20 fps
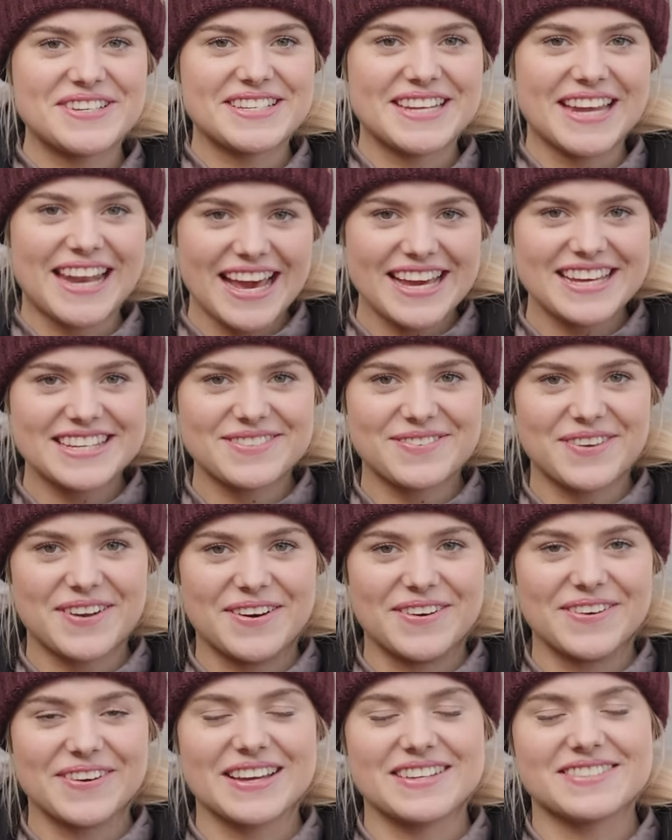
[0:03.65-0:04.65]
Today's
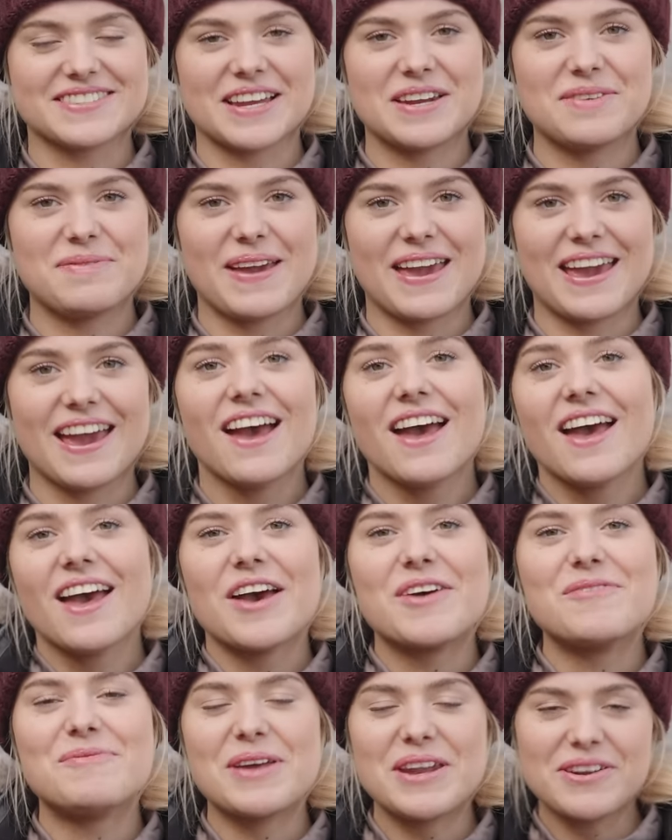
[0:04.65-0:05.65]
vlog is going to be
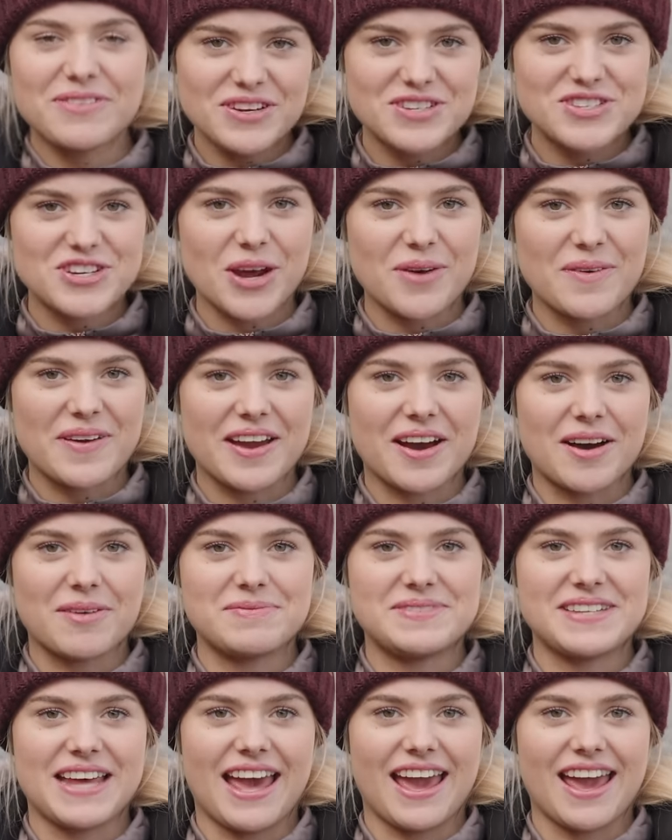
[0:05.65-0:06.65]
a bit of a Joey
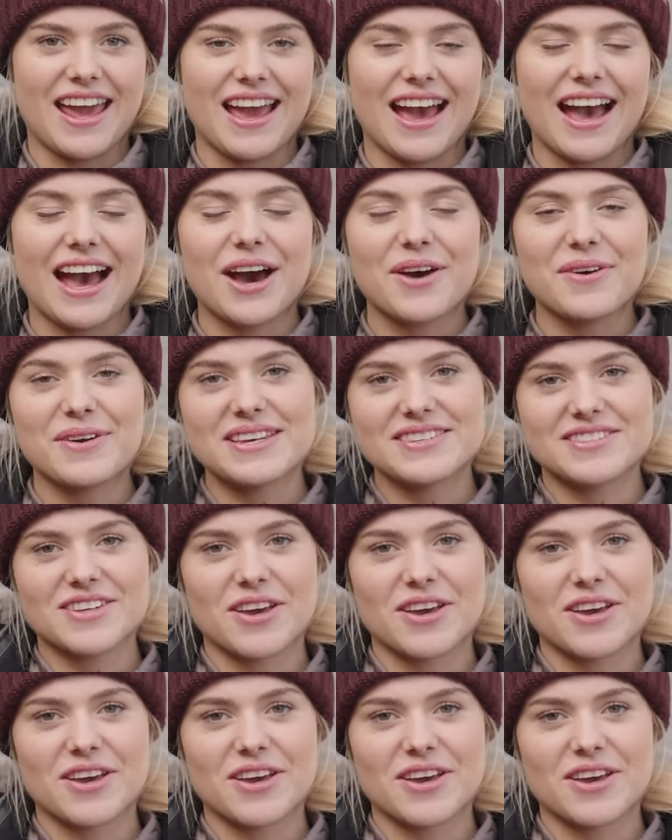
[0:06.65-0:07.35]
update, how he's